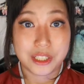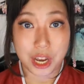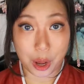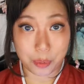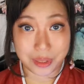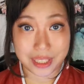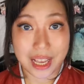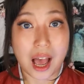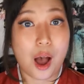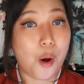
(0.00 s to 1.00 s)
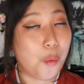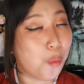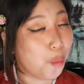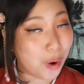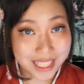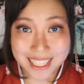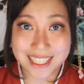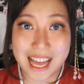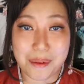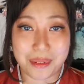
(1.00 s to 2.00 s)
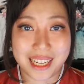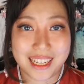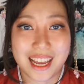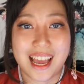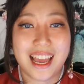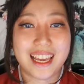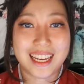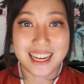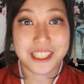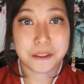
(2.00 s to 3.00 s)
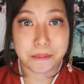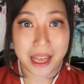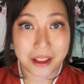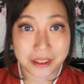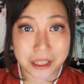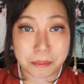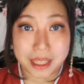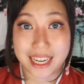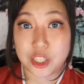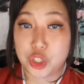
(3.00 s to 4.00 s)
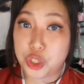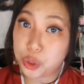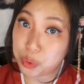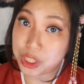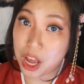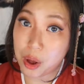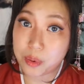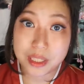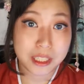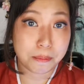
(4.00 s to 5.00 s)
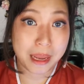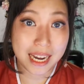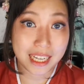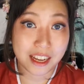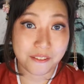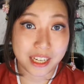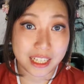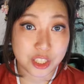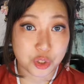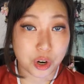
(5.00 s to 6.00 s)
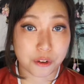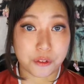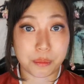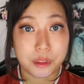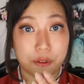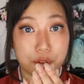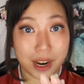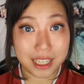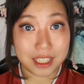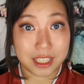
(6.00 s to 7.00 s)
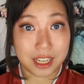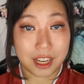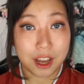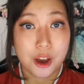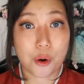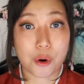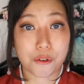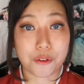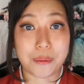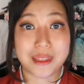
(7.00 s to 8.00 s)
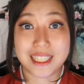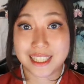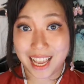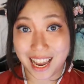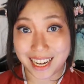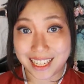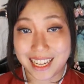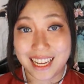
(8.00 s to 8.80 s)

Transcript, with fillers: tones. What does that mean? Each bell can play two tones depending if it is struck from the front or from the side.